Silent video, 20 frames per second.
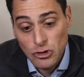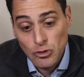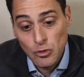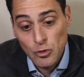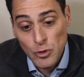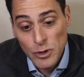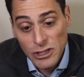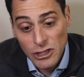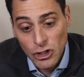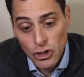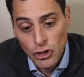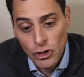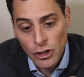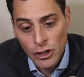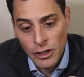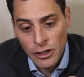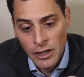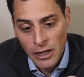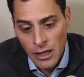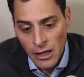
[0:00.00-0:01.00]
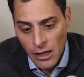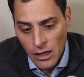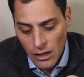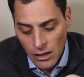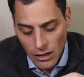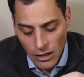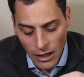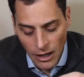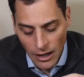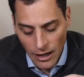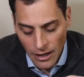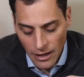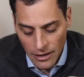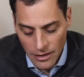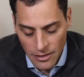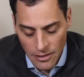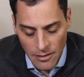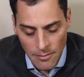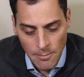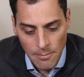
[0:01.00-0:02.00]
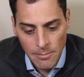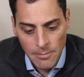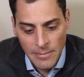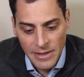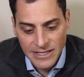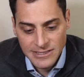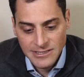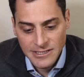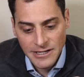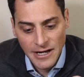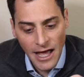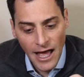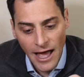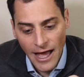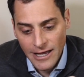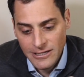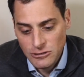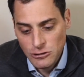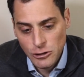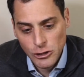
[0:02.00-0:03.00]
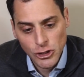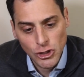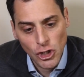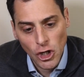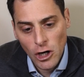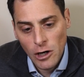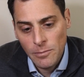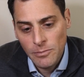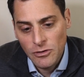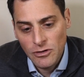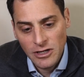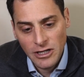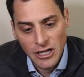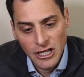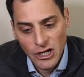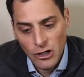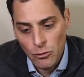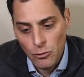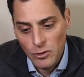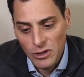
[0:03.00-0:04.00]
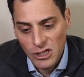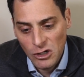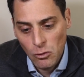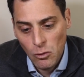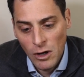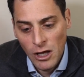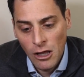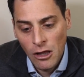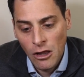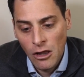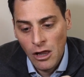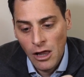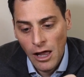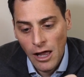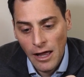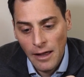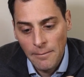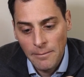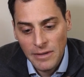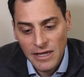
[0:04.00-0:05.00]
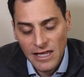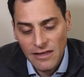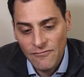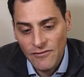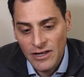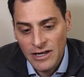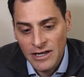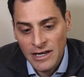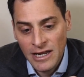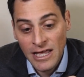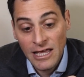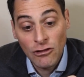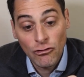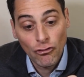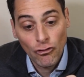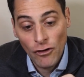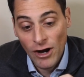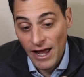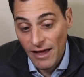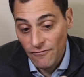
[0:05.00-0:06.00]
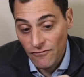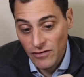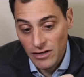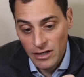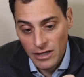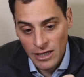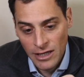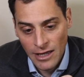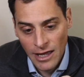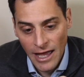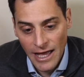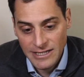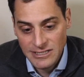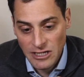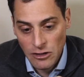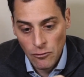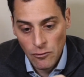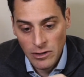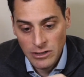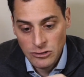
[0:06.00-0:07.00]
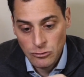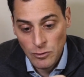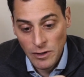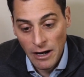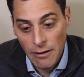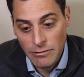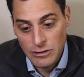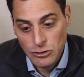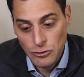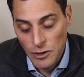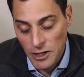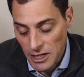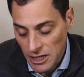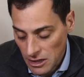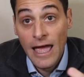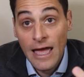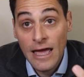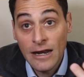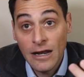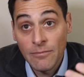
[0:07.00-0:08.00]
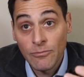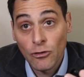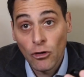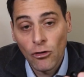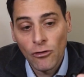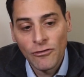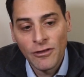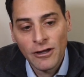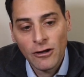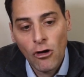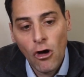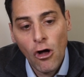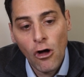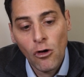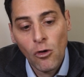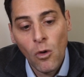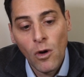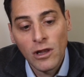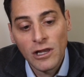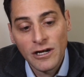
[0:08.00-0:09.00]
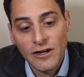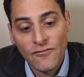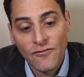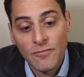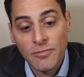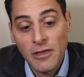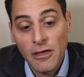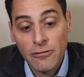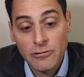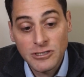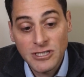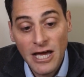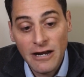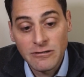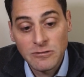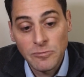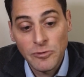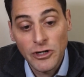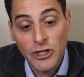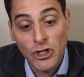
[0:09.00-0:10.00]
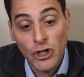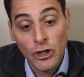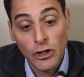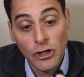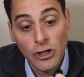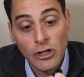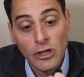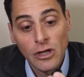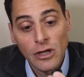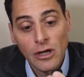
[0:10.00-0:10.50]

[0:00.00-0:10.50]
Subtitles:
is really good. Mids and highs are sharp. You can hear really well, even in traffic, as I was when I was running. And I'm told that call quality from the other side is pretty good.